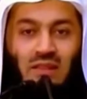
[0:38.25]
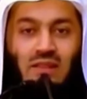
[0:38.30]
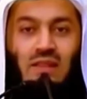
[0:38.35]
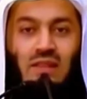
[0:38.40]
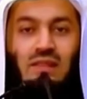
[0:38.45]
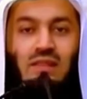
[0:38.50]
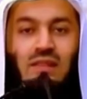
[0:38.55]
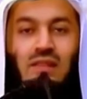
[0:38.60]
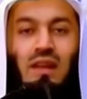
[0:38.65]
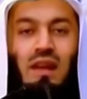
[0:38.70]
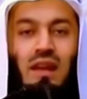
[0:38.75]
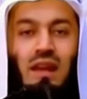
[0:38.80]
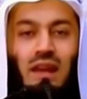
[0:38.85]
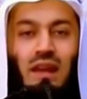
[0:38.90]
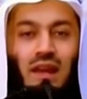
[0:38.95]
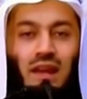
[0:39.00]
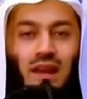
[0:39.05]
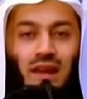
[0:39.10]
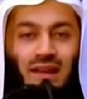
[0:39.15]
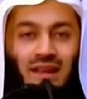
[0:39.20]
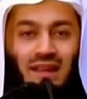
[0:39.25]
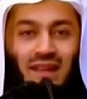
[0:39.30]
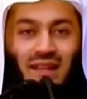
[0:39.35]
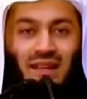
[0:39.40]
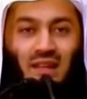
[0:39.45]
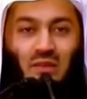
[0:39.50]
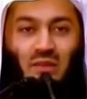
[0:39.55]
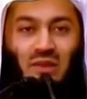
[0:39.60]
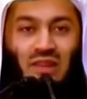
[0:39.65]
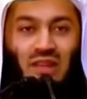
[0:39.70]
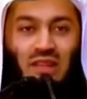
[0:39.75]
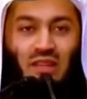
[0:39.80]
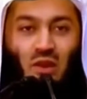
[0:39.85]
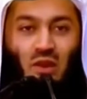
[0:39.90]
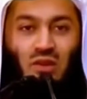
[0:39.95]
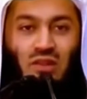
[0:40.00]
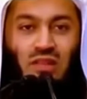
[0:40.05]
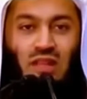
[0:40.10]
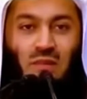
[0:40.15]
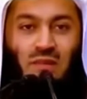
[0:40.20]
I say inshallah. Then when they
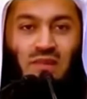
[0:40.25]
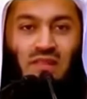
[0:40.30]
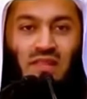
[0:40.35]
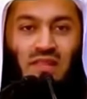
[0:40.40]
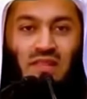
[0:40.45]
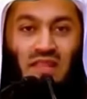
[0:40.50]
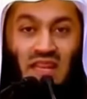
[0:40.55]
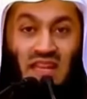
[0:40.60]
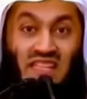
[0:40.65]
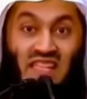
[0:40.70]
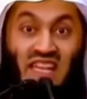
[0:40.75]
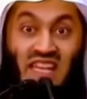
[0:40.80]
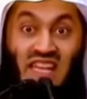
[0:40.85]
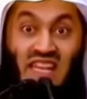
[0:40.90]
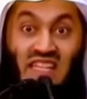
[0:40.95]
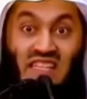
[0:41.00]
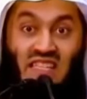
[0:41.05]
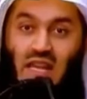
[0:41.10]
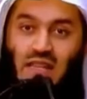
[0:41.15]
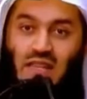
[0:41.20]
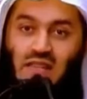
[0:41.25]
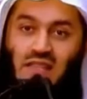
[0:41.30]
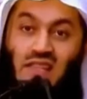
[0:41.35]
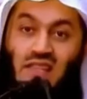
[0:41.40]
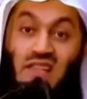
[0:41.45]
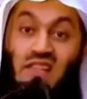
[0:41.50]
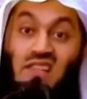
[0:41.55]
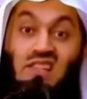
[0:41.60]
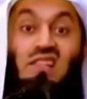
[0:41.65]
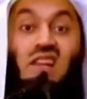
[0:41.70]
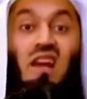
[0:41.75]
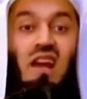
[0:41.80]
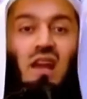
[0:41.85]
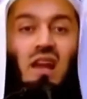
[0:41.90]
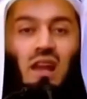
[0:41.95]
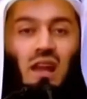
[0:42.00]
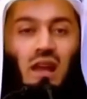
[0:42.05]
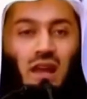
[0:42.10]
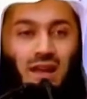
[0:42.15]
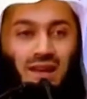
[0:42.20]
don't come, you say, did I say yes? I just said
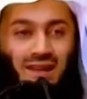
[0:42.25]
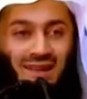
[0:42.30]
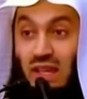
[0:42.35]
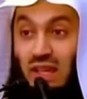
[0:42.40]
inshallah.